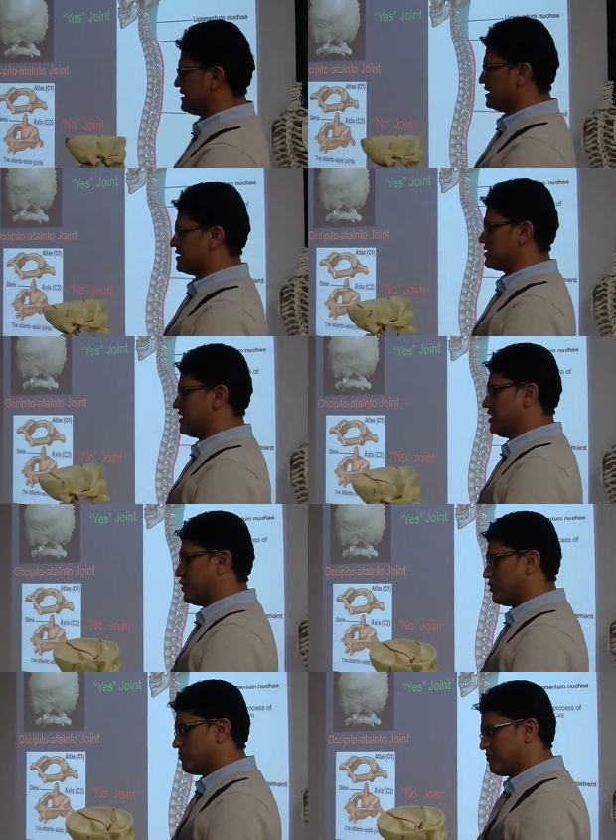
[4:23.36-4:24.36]
Our
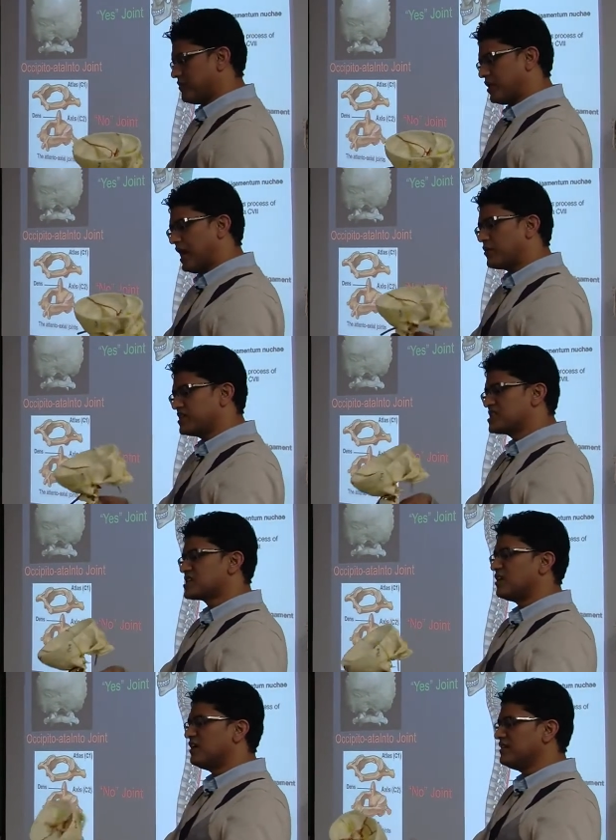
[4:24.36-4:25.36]

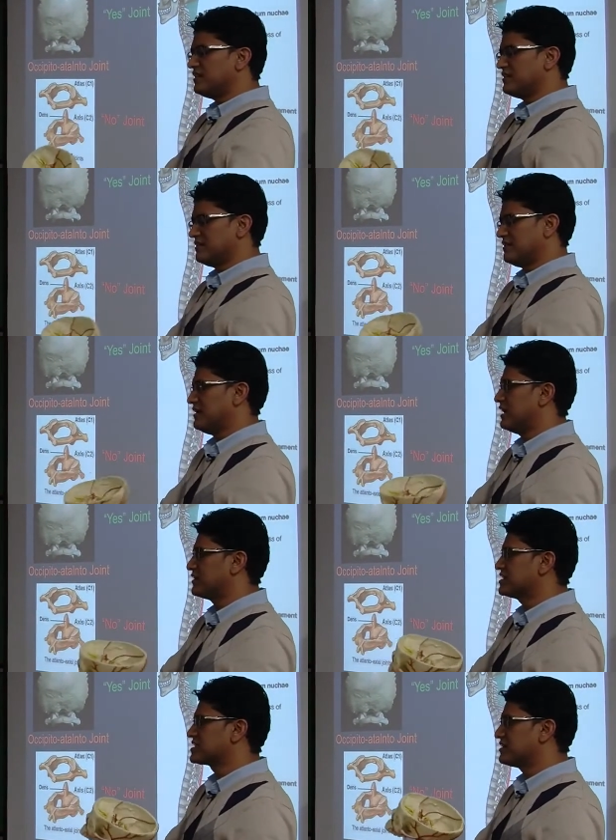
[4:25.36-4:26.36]
skull,
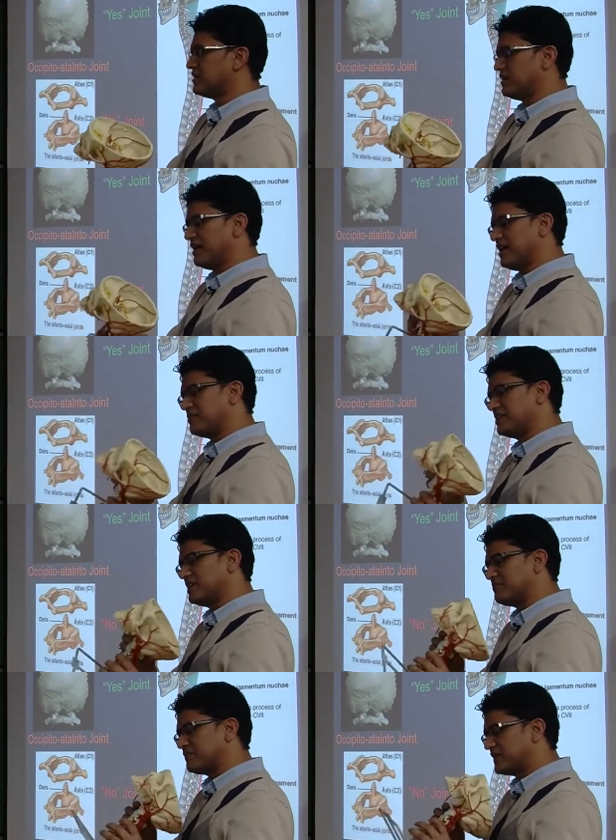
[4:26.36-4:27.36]

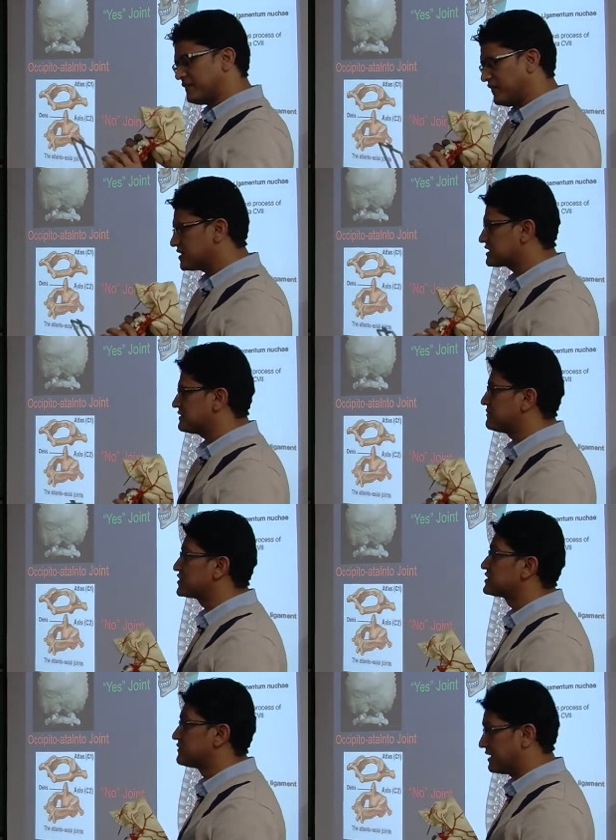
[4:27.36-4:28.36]
the first
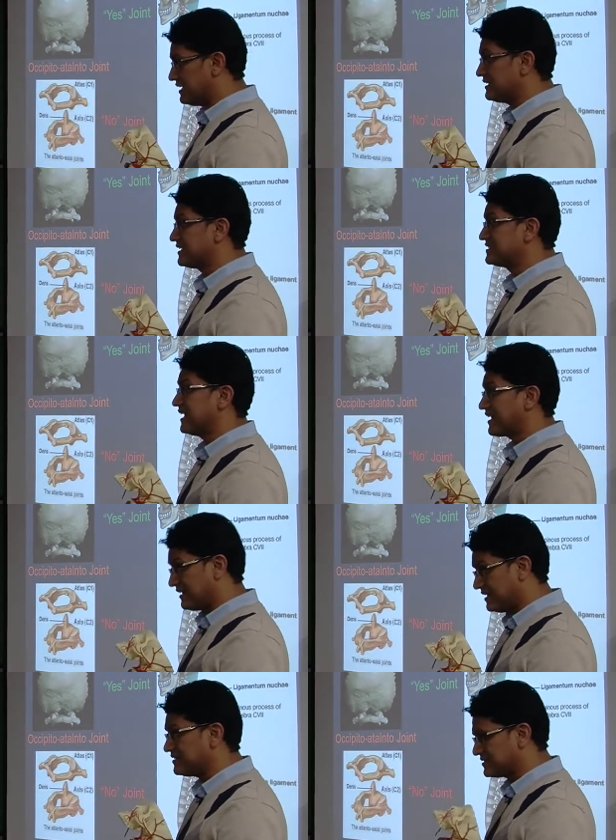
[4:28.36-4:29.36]
vertebra, that is
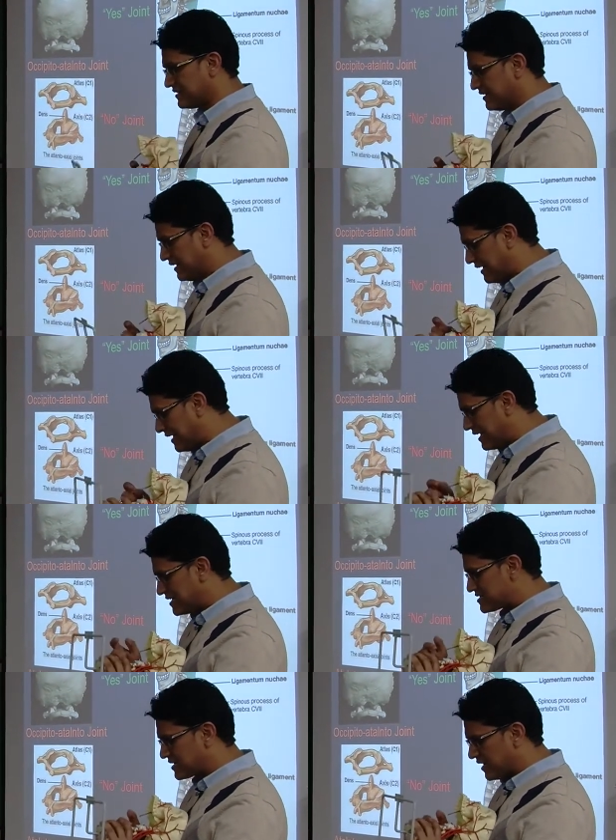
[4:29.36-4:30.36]
atlas,
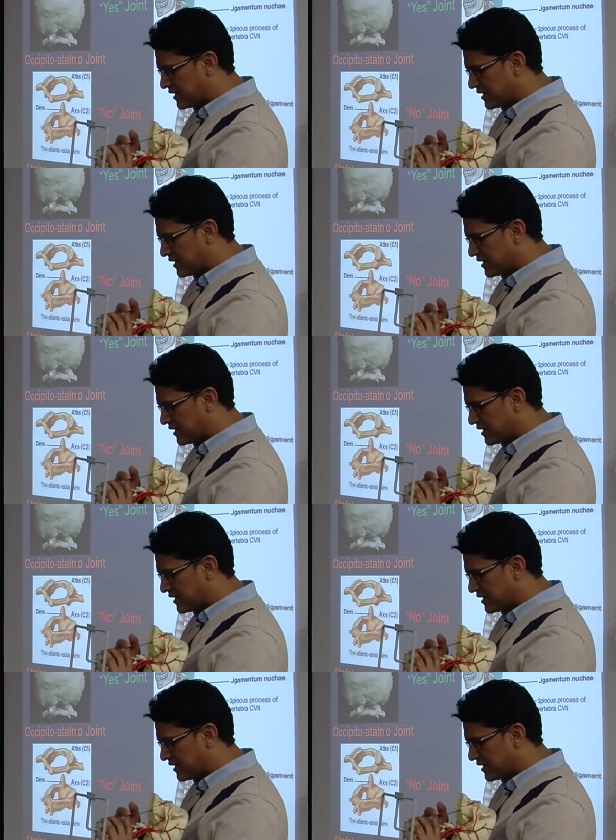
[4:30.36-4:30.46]
is